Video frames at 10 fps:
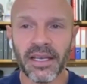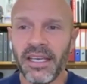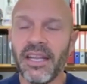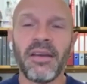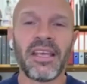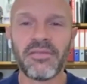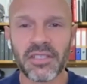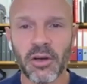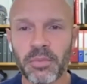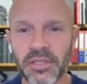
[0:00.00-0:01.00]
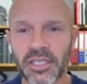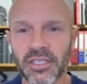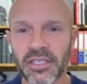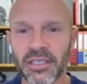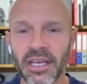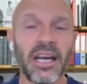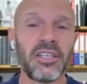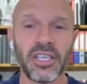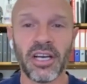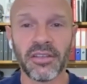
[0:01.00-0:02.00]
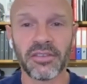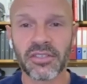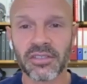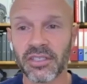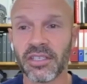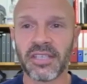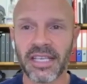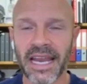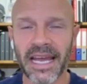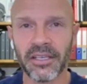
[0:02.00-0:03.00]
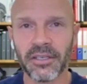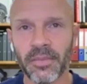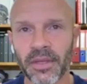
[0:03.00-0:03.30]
it gives the opposition a chance to get at you.